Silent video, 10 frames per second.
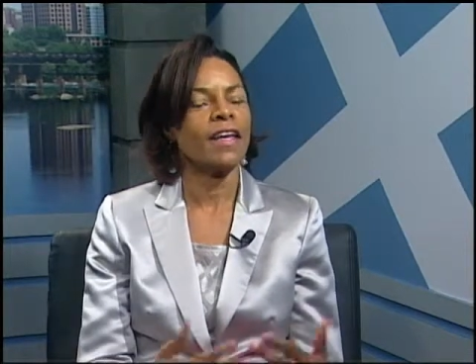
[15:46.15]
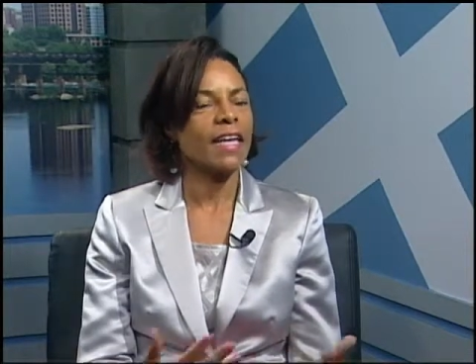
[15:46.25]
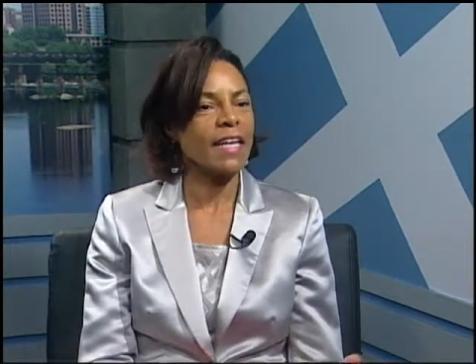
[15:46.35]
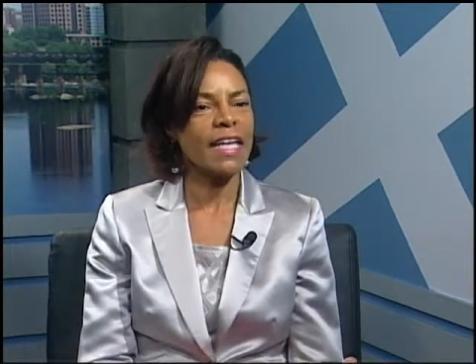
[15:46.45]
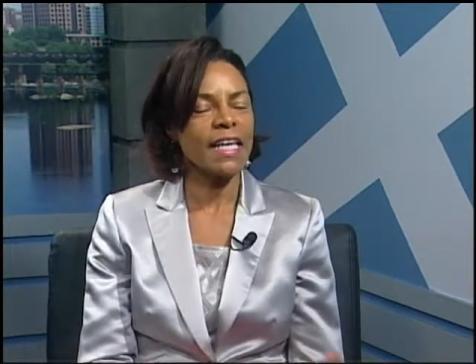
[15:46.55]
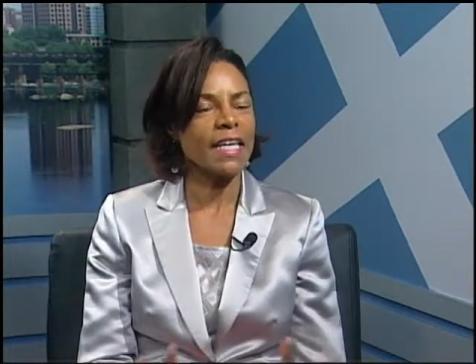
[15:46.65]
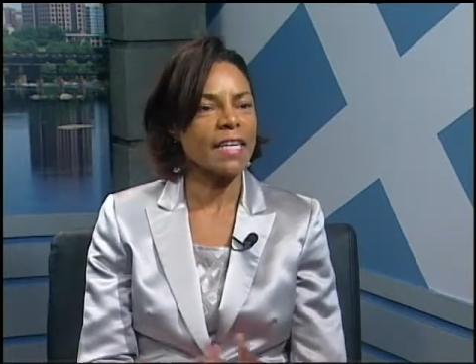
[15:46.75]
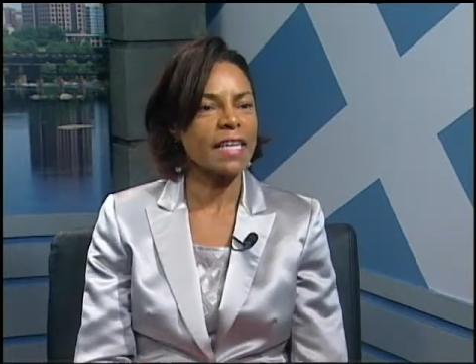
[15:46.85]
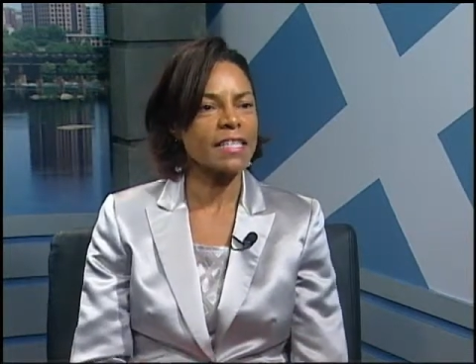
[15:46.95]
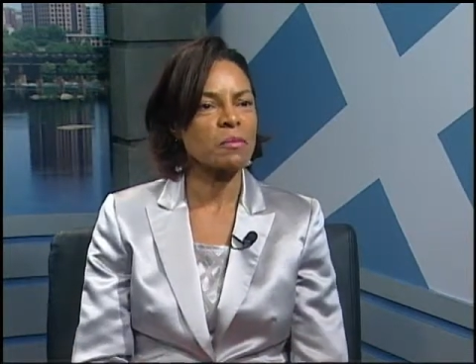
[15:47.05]
and again,
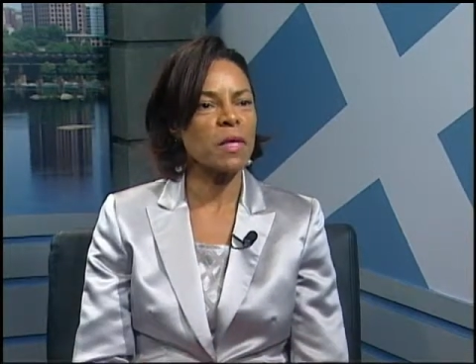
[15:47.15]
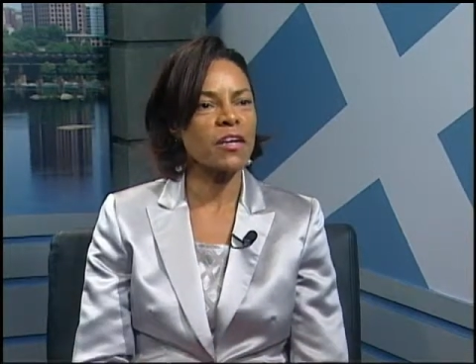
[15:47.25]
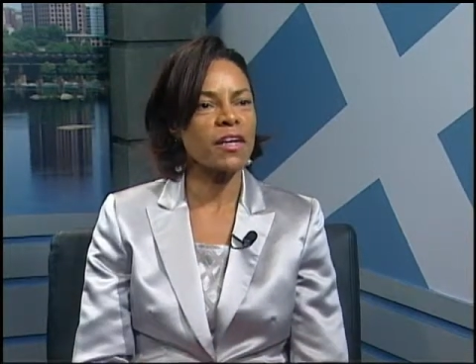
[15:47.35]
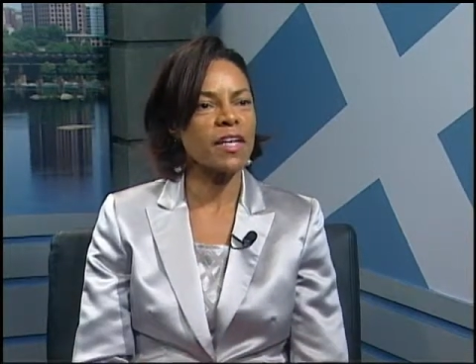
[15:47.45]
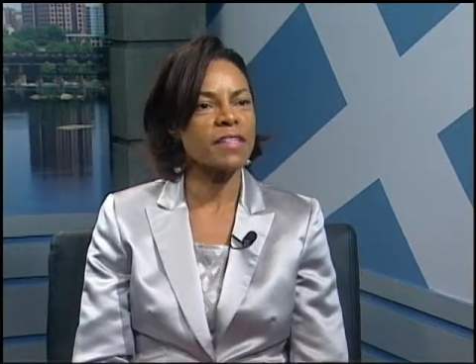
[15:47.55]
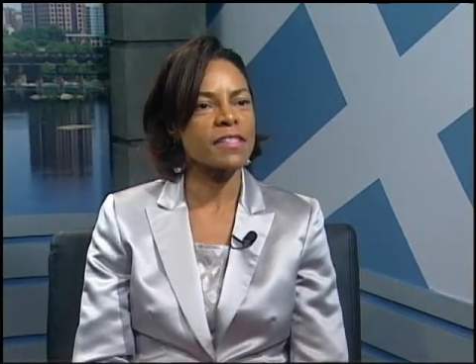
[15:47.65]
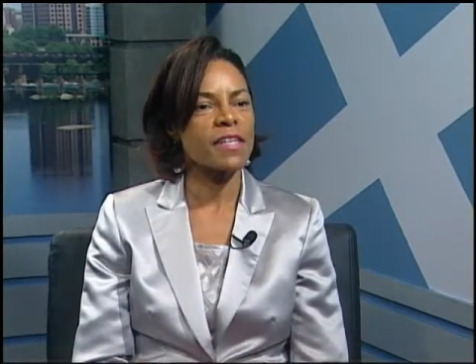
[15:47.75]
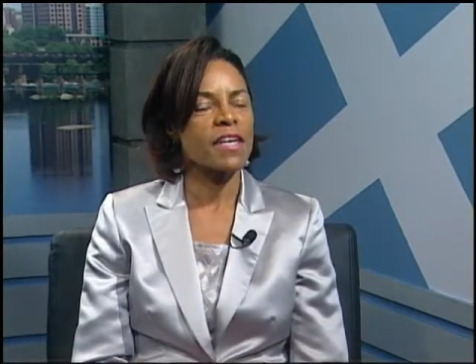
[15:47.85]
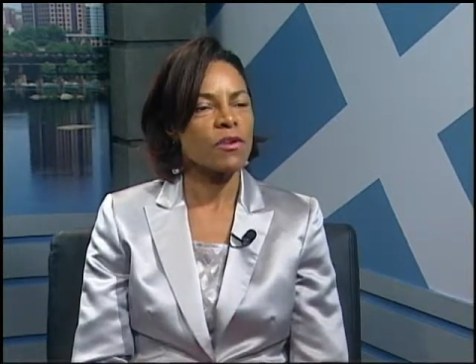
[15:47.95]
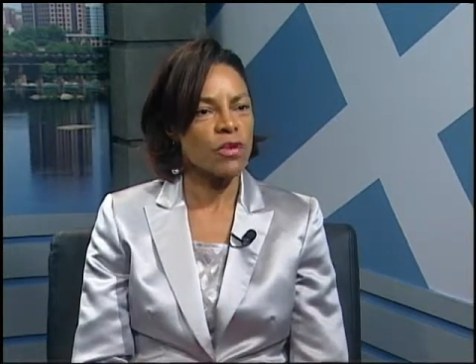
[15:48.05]
and experience
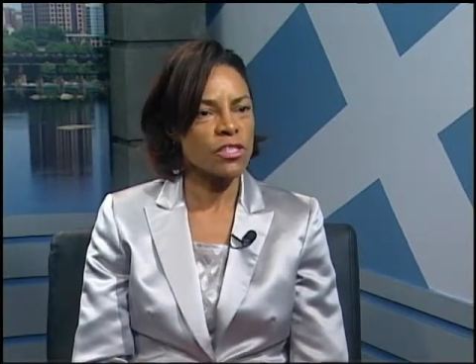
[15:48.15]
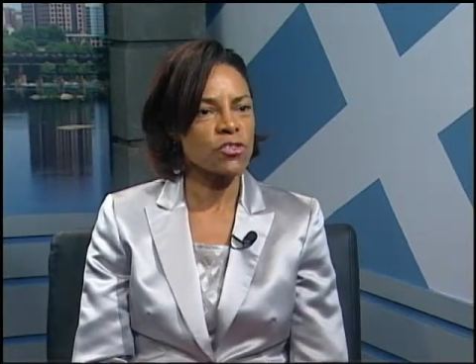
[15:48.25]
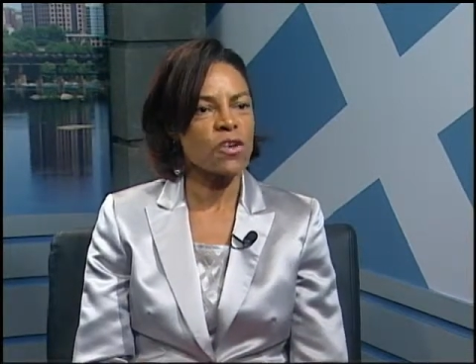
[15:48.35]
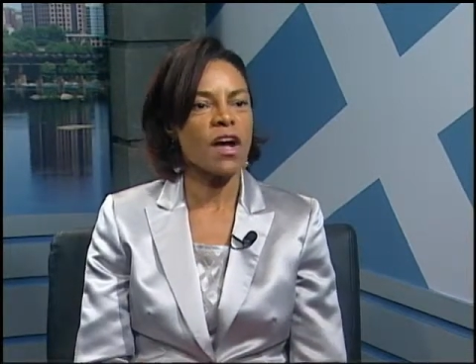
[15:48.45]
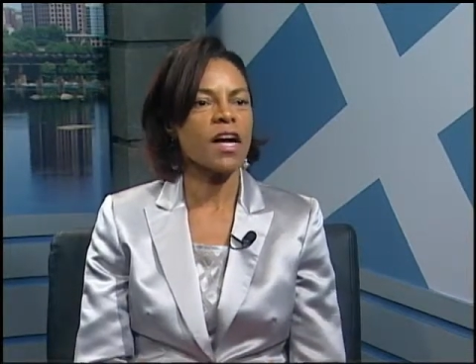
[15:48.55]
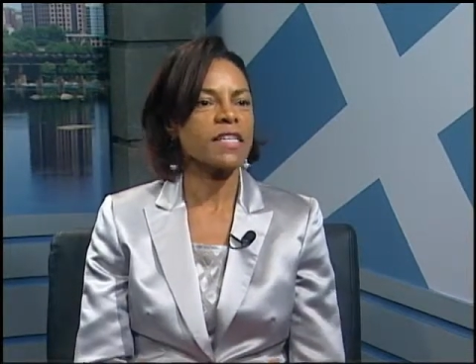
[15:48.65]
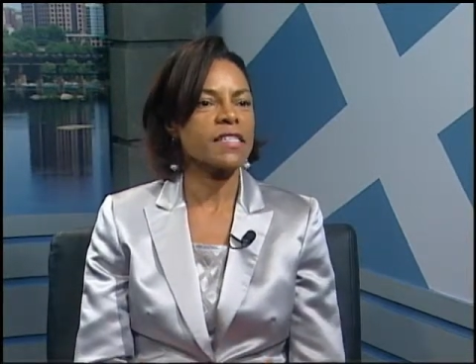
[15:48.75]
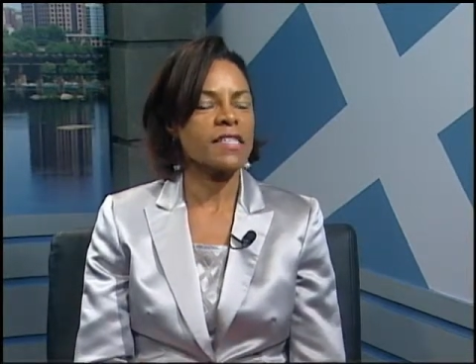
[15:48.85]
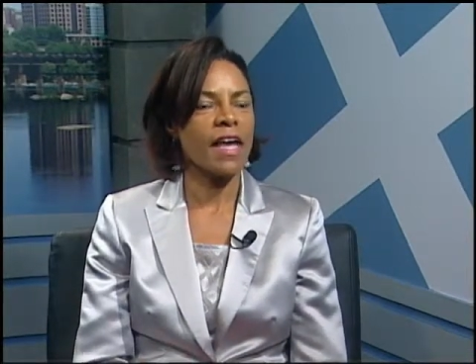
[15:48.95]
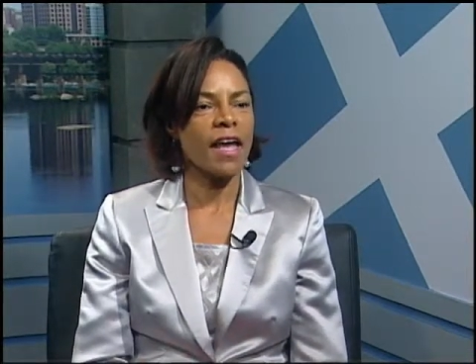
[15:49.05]

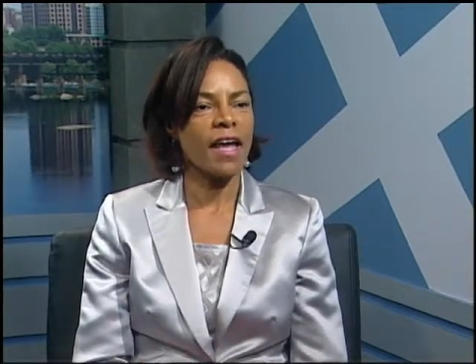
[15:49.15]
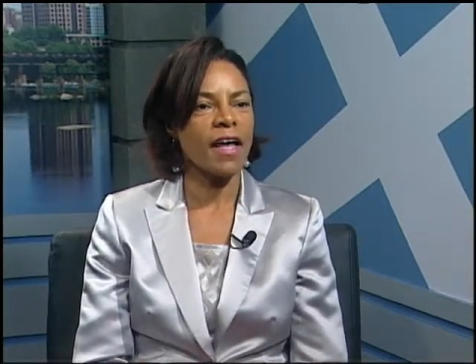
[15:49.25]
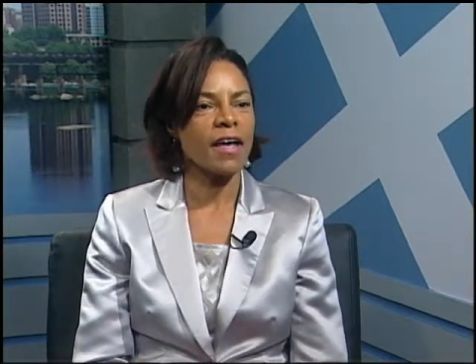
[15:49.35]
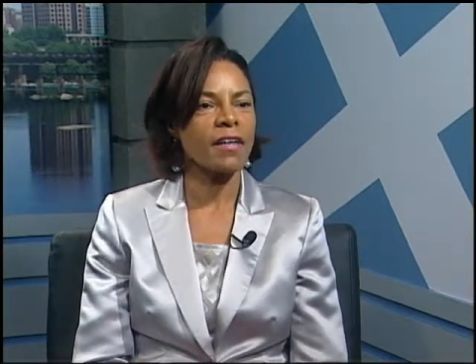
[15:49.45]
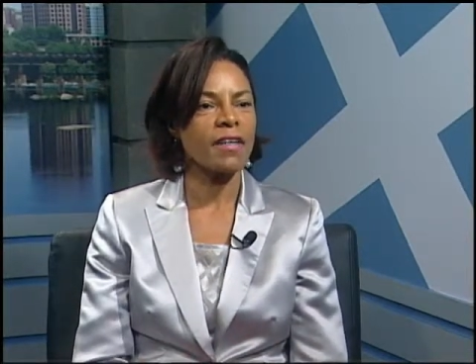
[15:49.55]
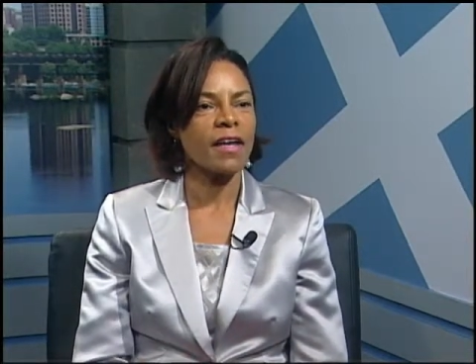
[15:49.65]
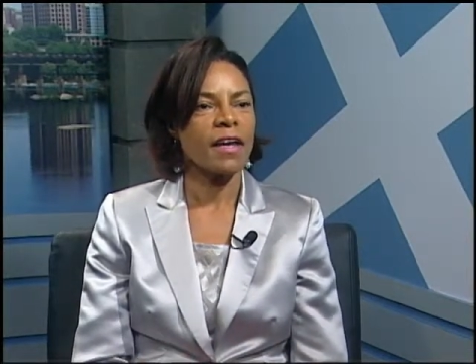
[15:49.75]
restaurants and